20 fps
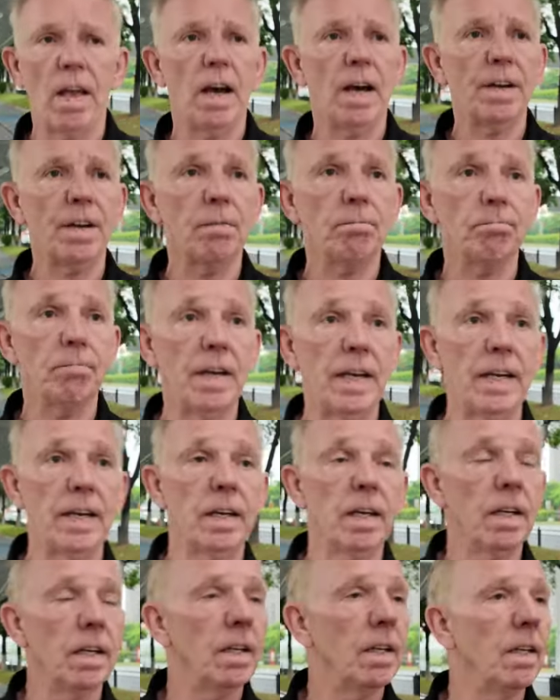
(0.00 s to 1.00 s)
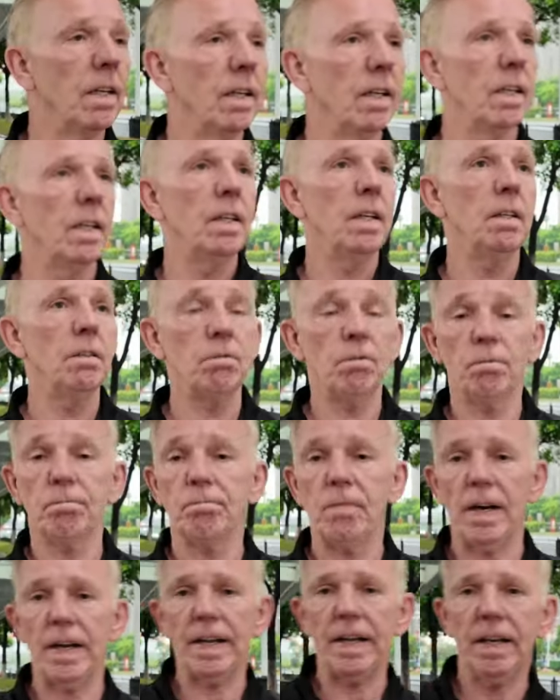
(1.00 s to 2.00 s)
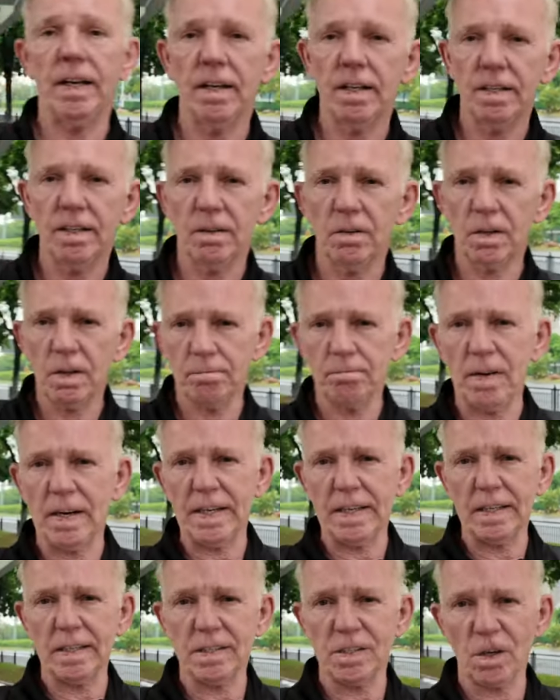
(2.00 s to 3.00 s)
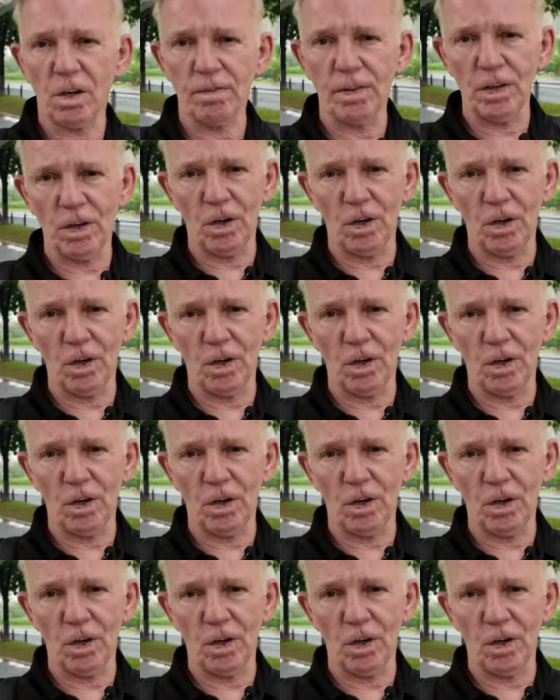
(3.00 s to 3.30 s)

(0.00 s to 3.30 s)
I don't mean money. All the money can solve